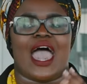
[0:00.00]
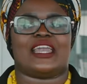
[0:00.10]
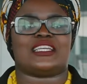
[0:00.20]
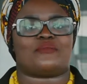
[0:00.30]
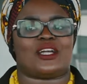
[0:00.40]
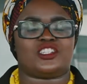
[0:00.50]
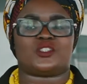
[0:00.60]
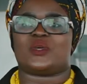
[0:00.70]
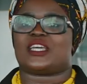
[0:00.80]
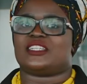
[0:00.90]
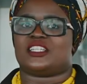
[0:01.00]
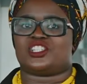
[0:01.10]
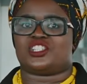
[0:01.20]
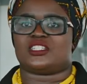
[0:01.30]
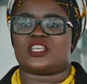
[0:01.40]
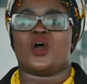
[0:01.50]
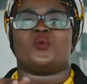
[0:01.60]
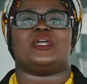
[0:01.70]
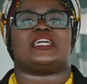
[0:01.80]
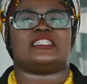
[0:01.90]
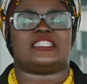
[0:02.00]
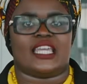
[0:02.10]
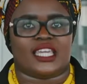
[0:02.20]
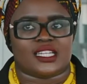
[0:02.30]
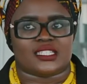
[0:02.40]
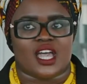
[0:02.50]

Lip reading: And as much as we can dish it, we can take it.